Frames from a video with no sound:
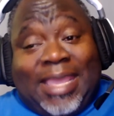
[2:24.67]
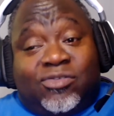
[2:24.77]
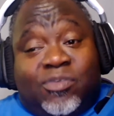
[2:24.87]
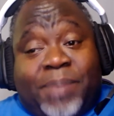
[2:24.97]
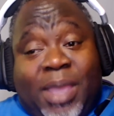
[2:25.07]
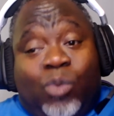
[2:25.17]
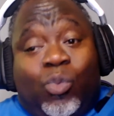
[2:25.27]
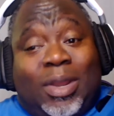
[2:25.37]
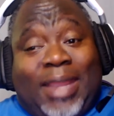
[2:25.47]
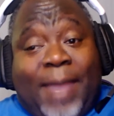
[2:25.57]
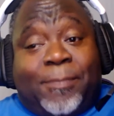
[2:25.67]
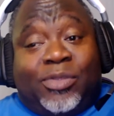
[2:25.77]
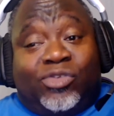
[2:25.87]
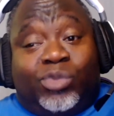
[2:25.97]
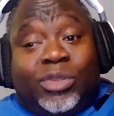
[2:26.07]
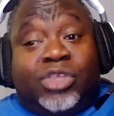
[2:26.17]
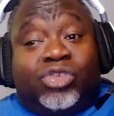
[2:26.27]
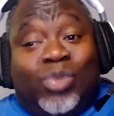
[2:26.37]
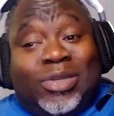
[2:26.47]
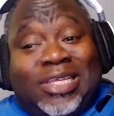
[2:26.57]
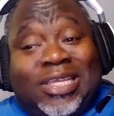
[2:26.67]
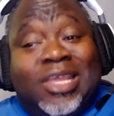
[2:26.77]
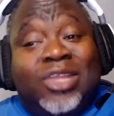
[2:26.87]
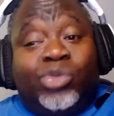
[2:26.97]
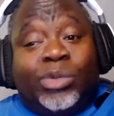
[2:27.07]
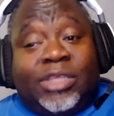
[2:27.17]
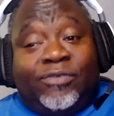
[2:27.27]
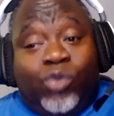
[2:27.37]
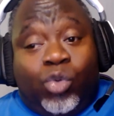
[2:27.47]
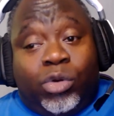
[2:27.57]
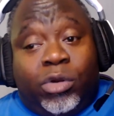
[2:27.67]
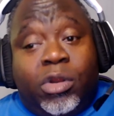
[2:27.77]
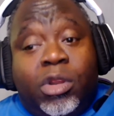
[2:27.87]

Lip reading: is about what happens with the 2024